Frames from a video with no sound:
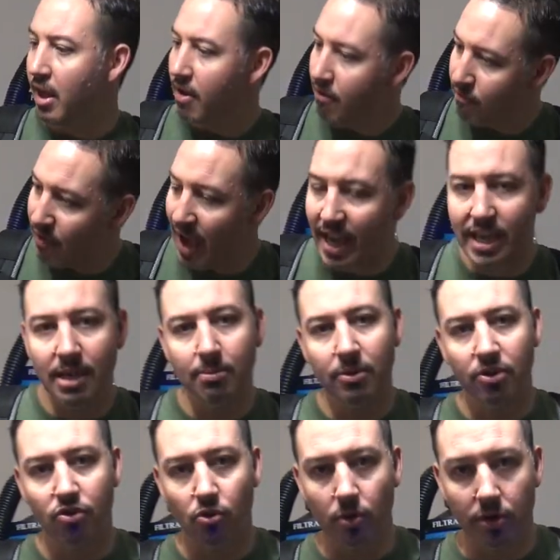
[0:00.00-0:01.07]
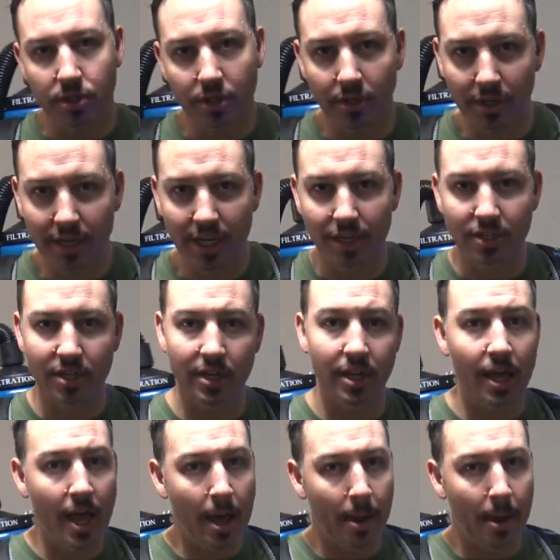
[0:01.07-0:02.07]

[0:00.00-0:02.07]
vacuum the drawers in your kitchen,